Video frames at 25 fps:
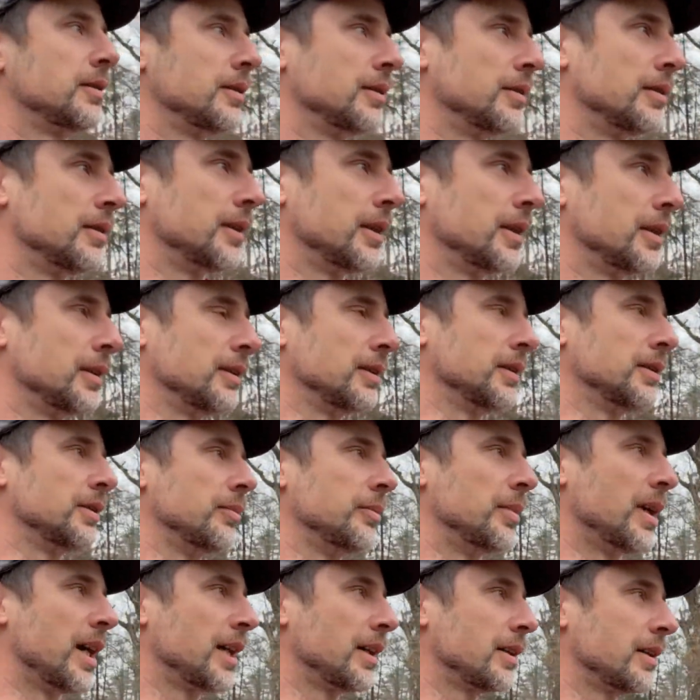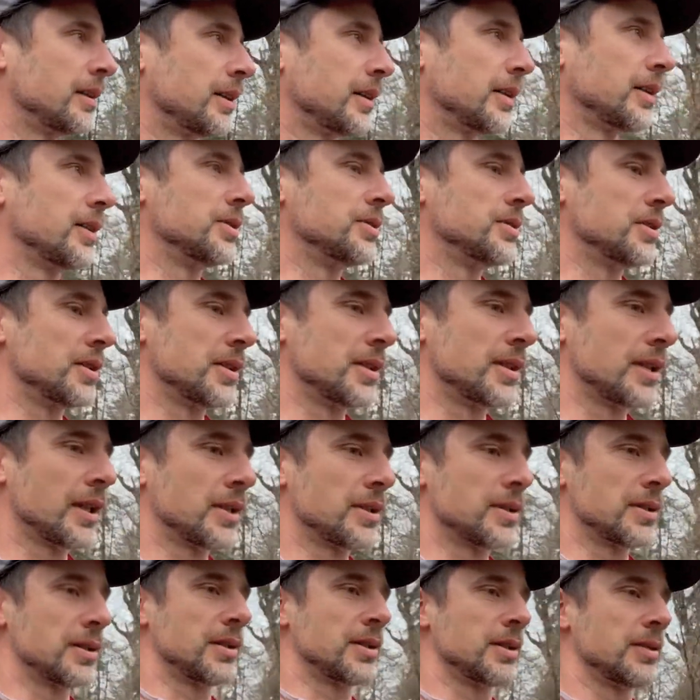like in the little back country
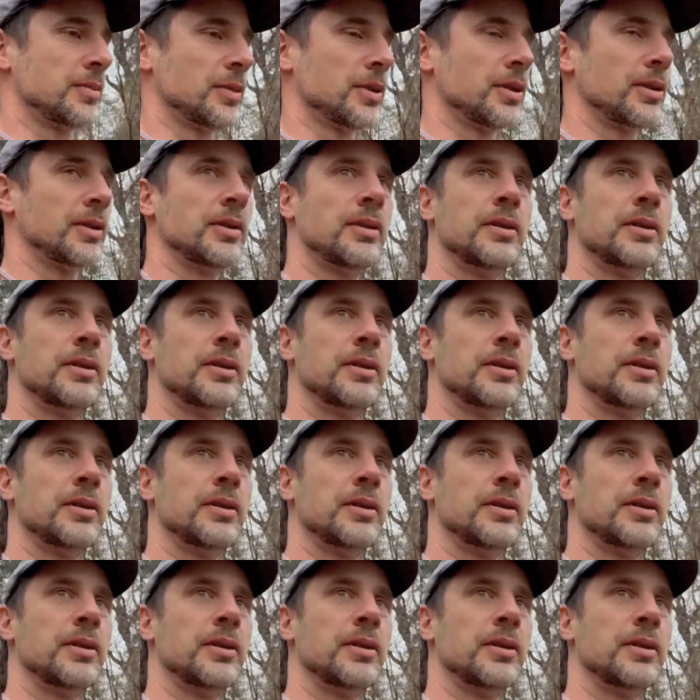sections, but